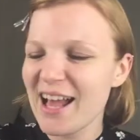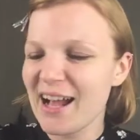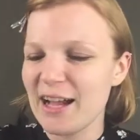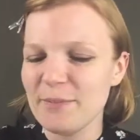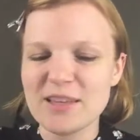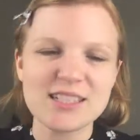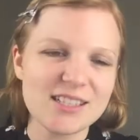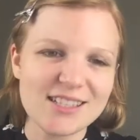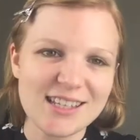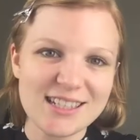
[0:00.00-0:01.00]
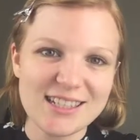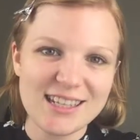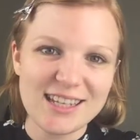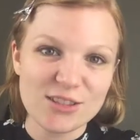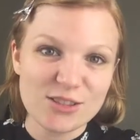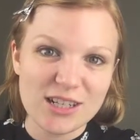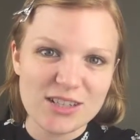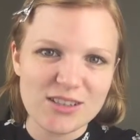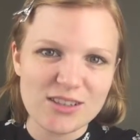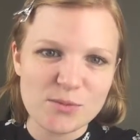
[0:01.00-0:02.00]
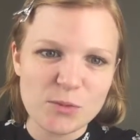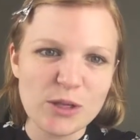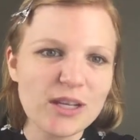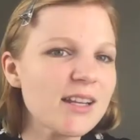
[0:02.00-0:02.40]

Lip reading: That's just because I did an extraction this morning